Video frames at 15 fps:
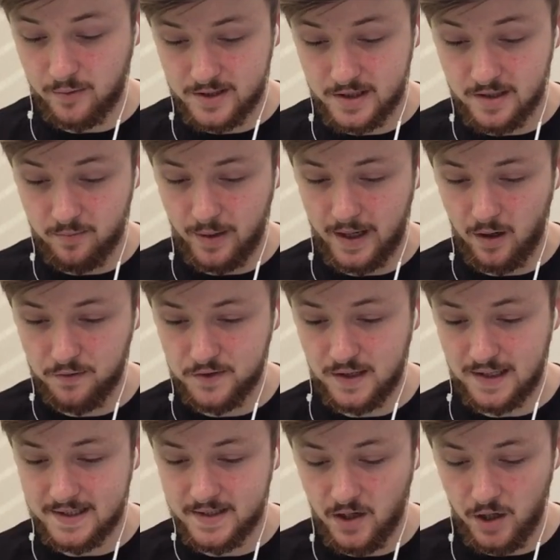which didn't pay off, so
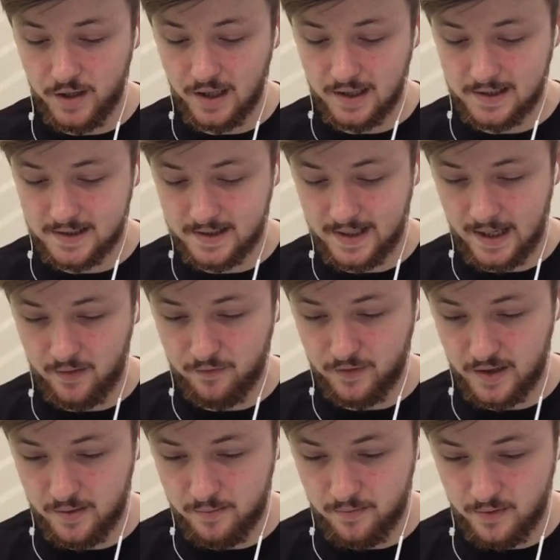that's 9 elixir down for
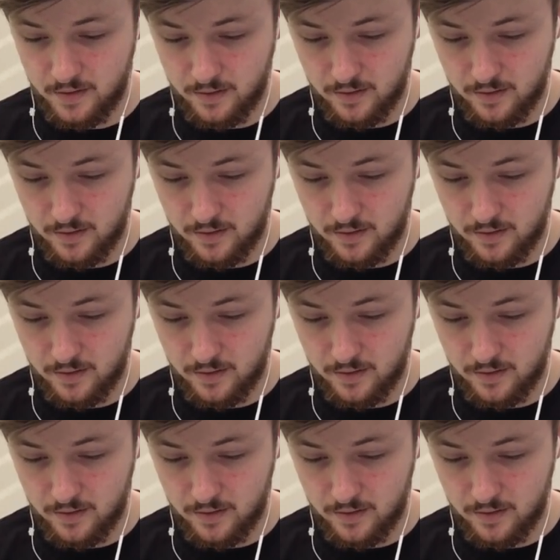him.